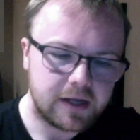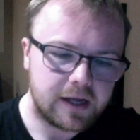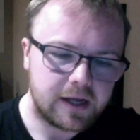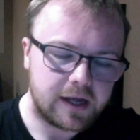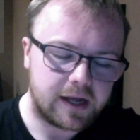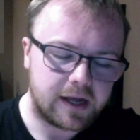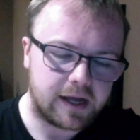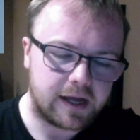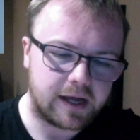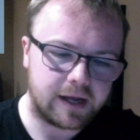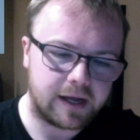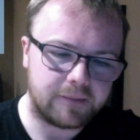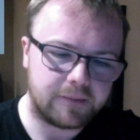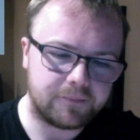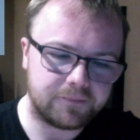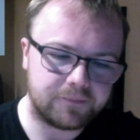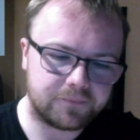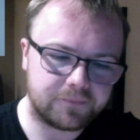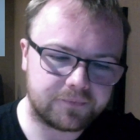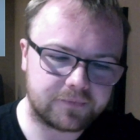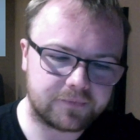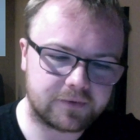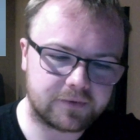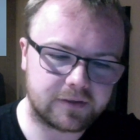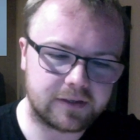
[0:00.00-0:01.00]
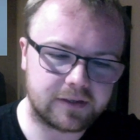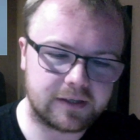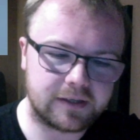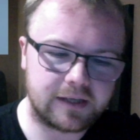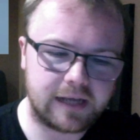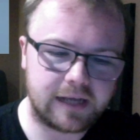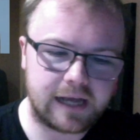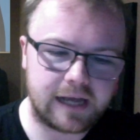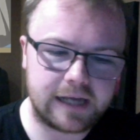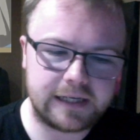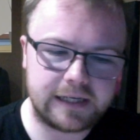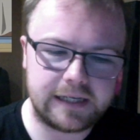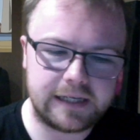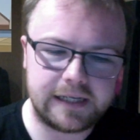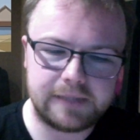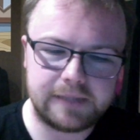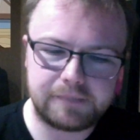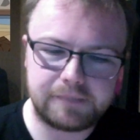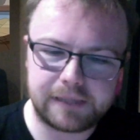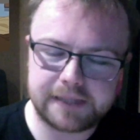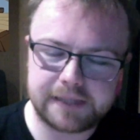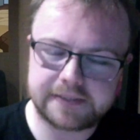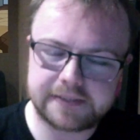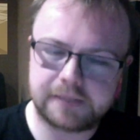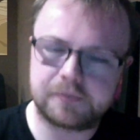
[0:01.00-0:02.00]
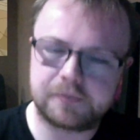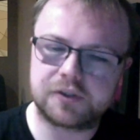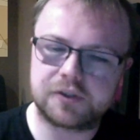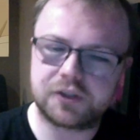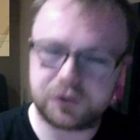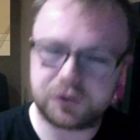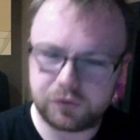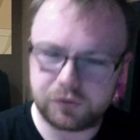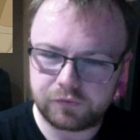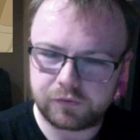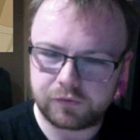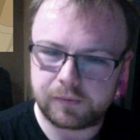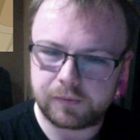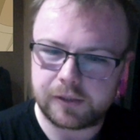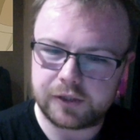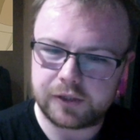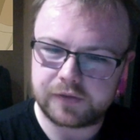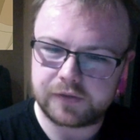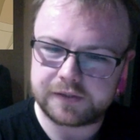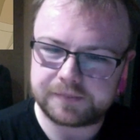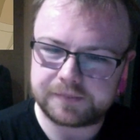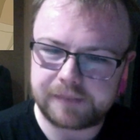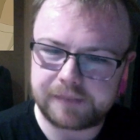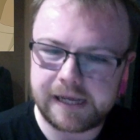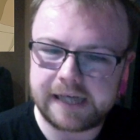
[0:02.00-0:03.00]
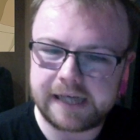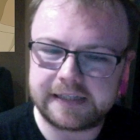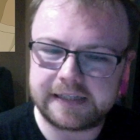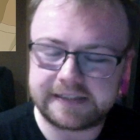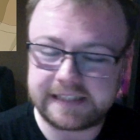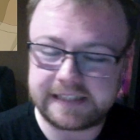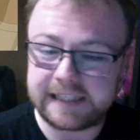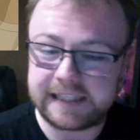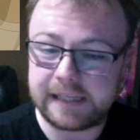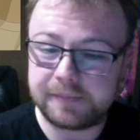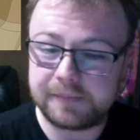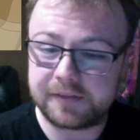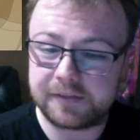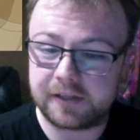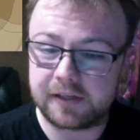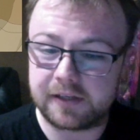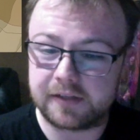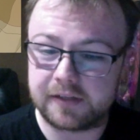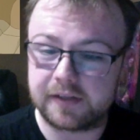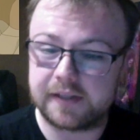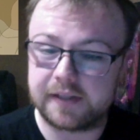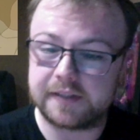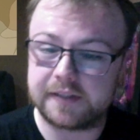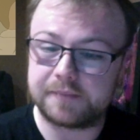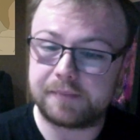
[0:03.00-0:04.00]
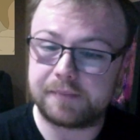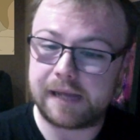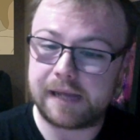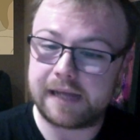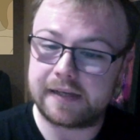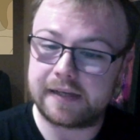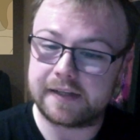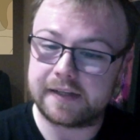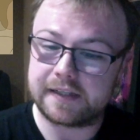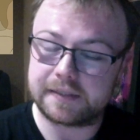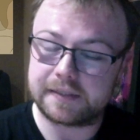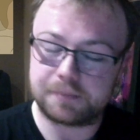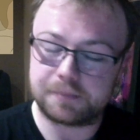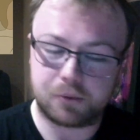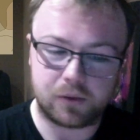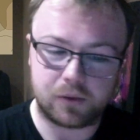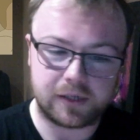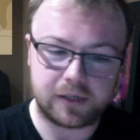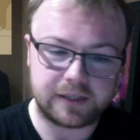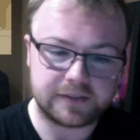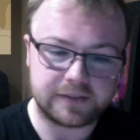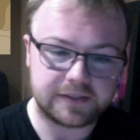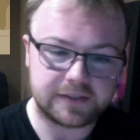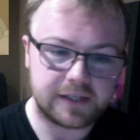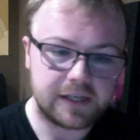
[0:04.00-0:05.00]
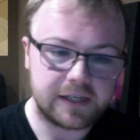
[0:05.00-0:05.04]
And he picks up the suit from under his bed, because he keeps it under his bed at this point.